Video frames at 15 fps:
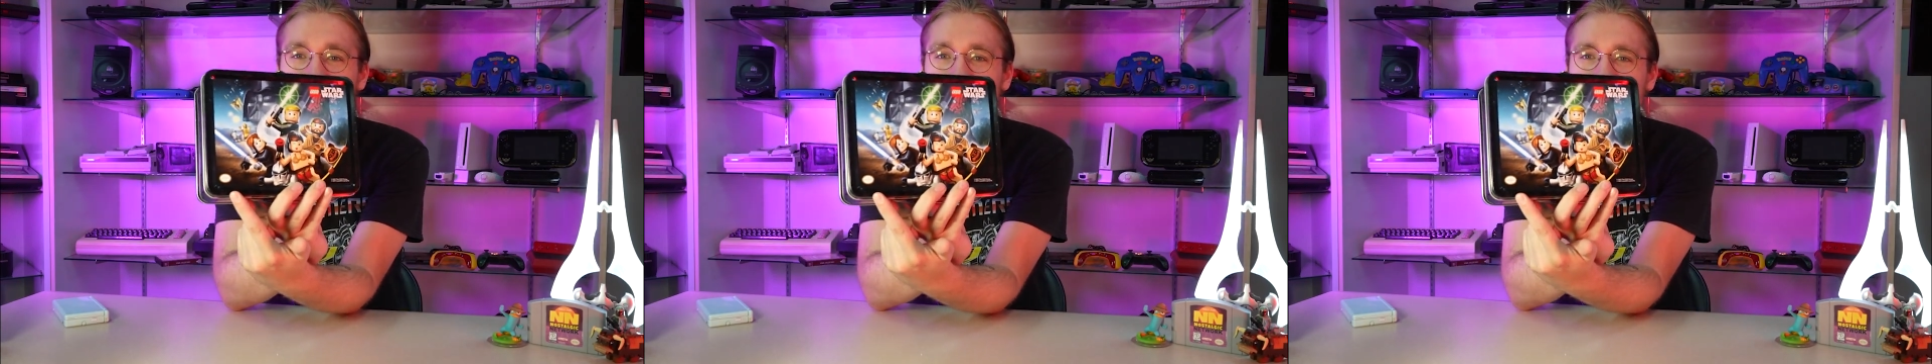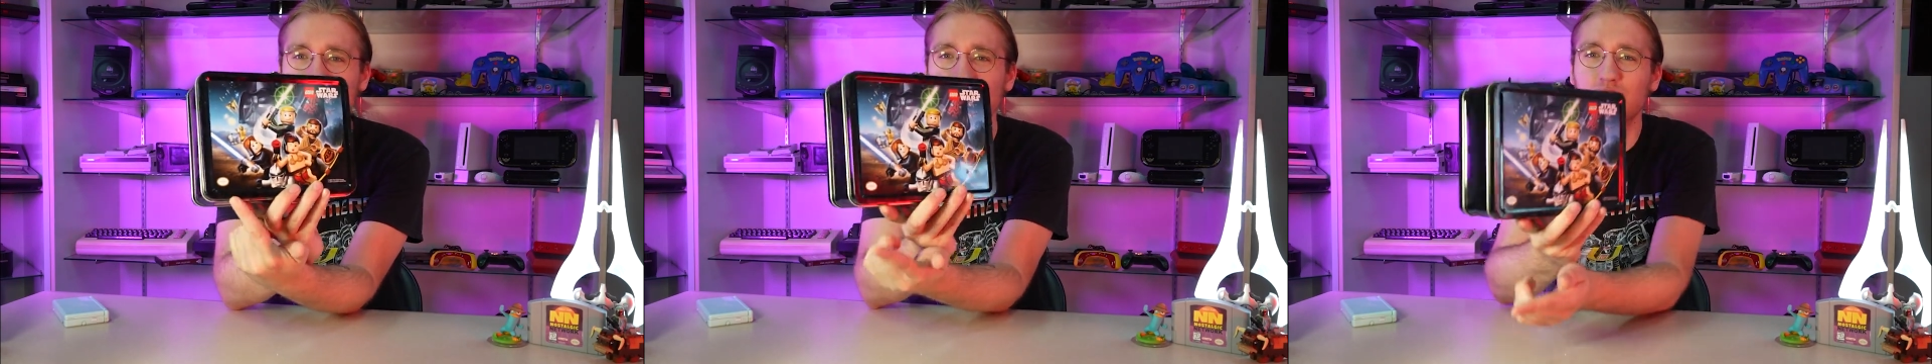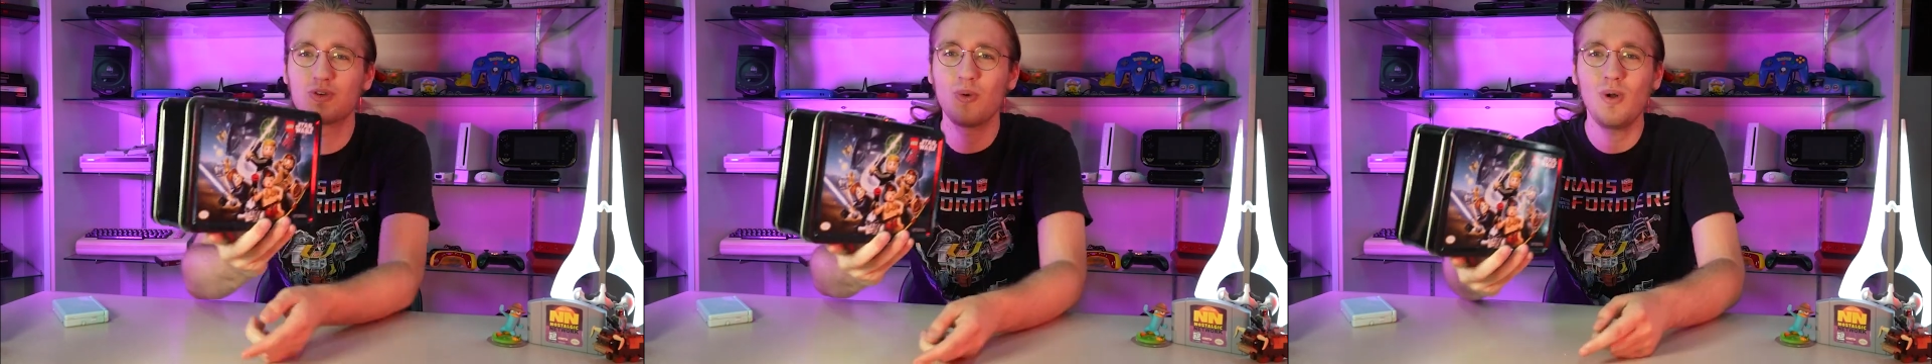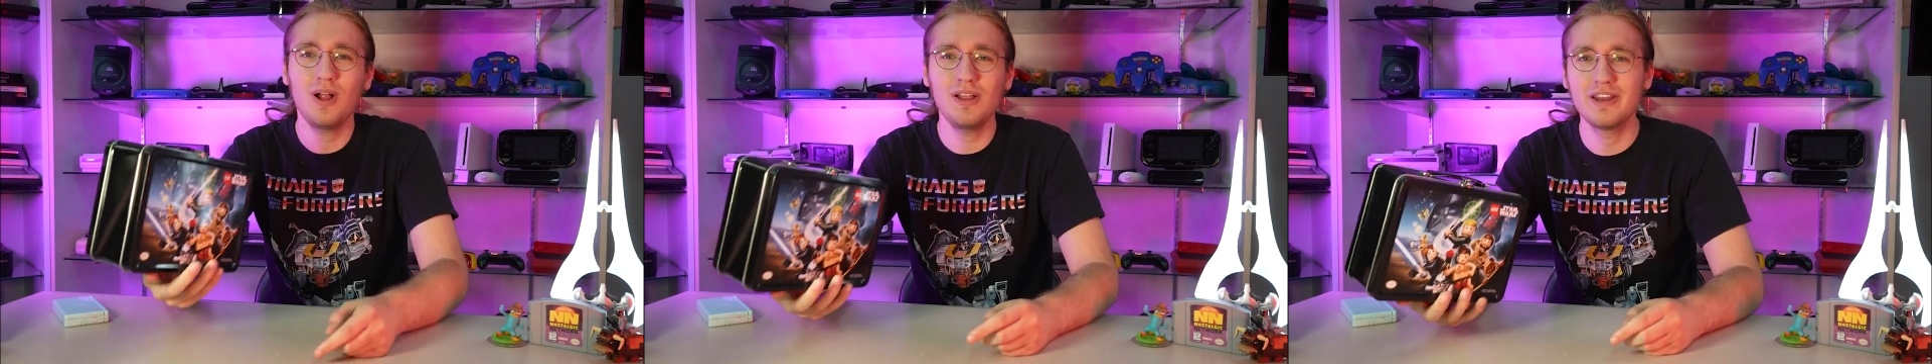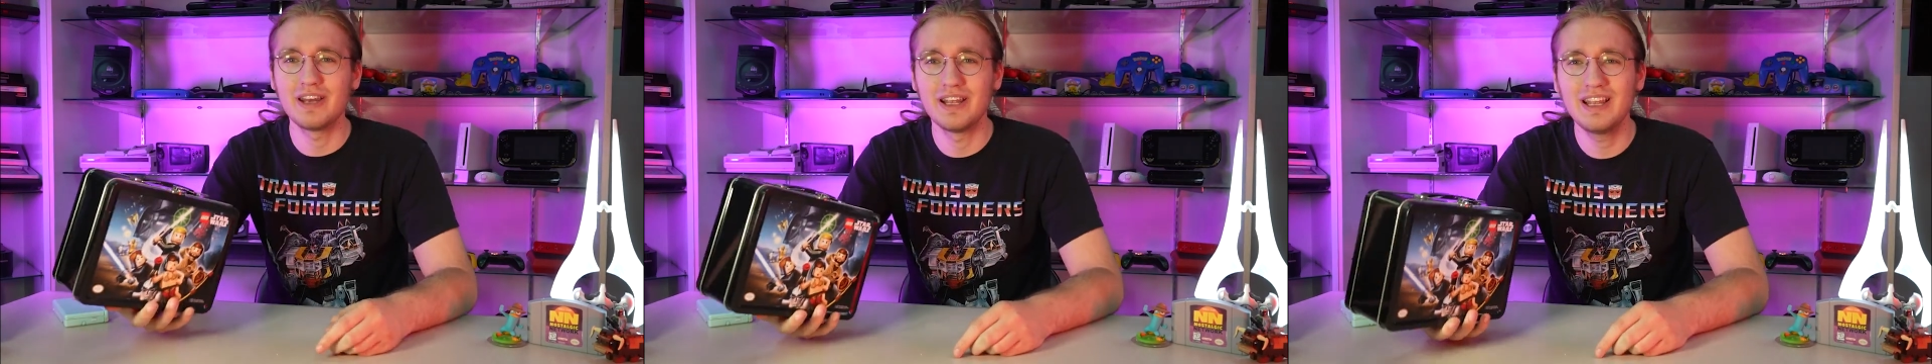seal of
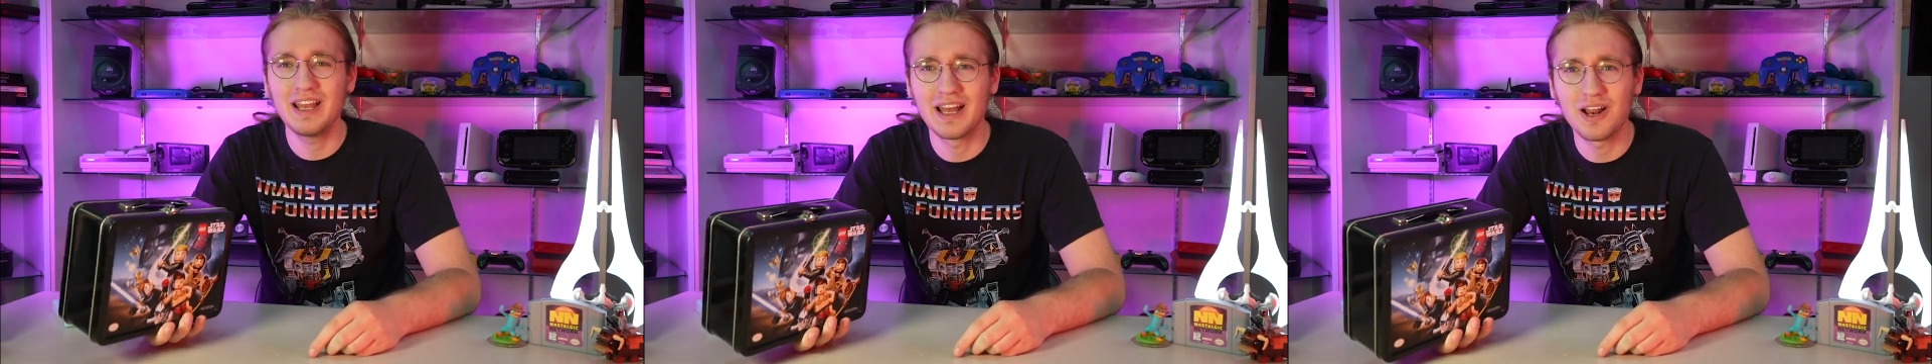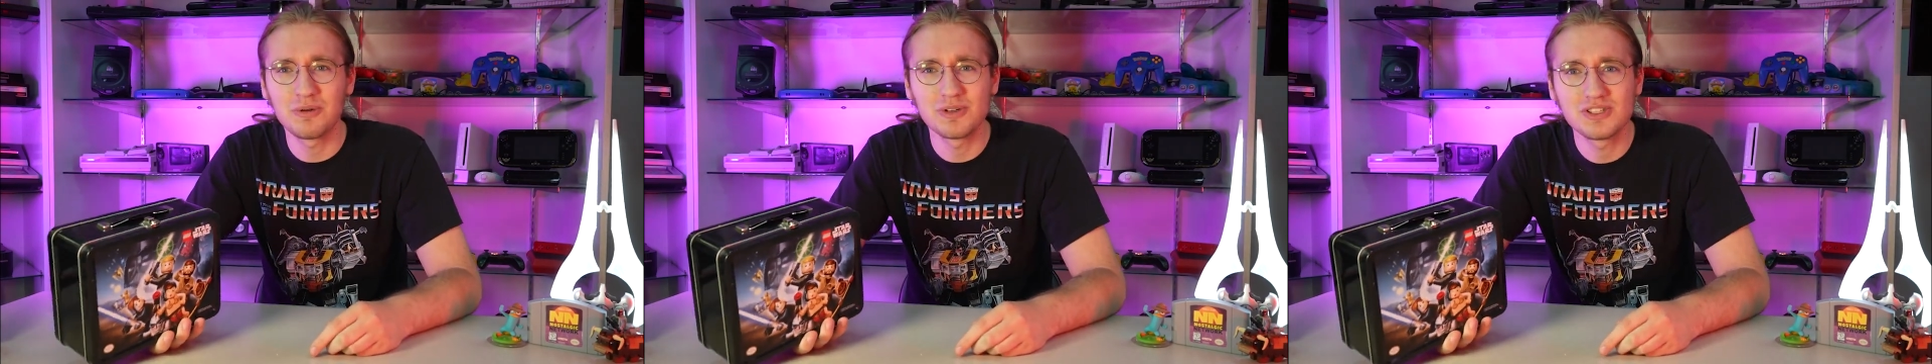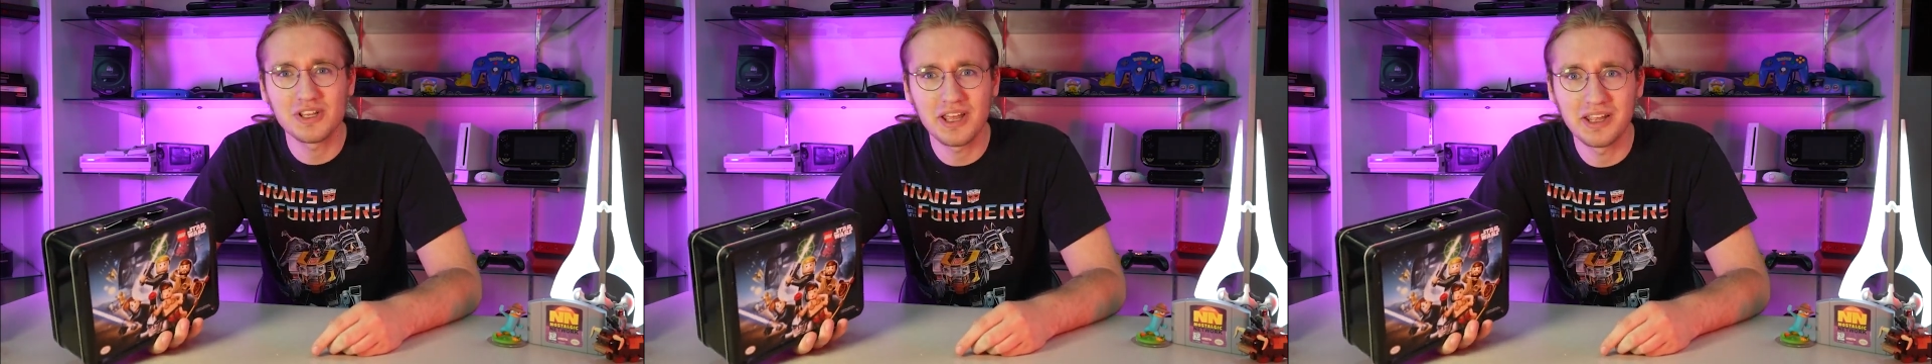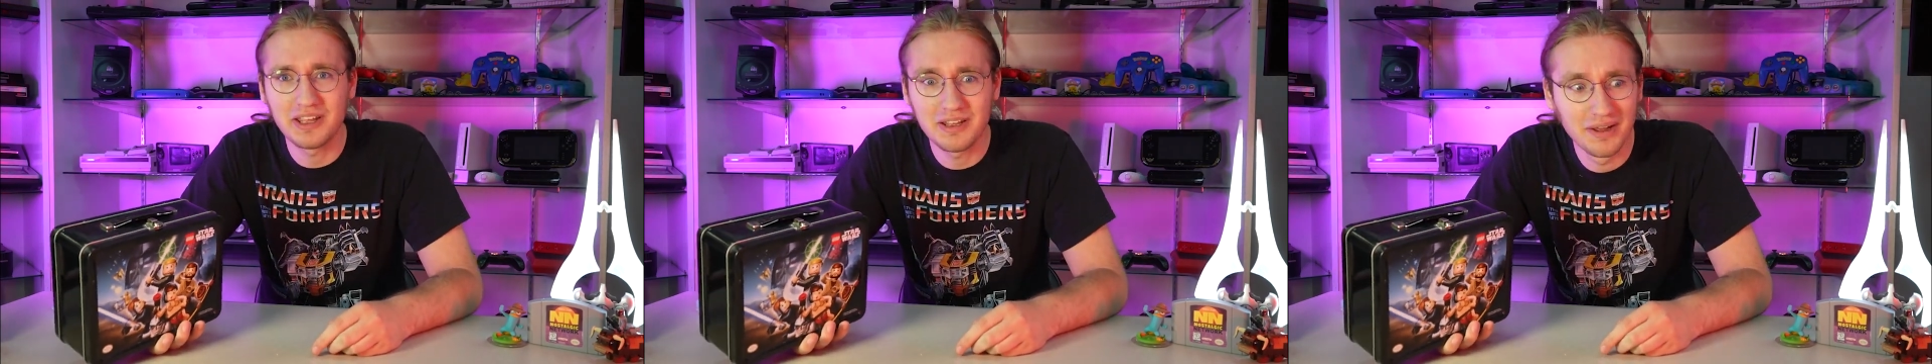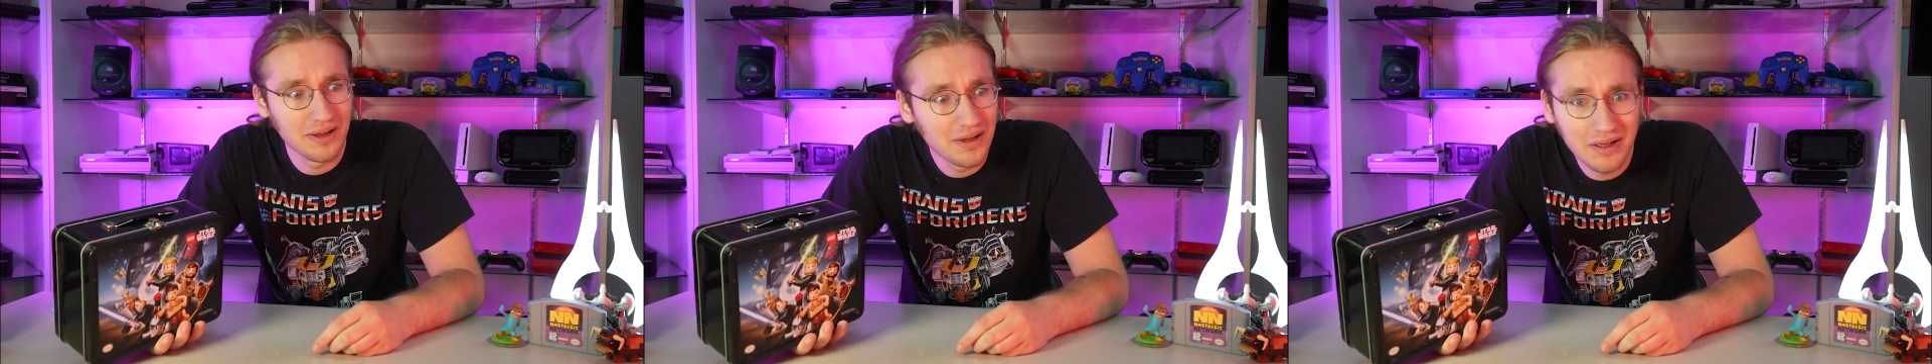quality and I was like,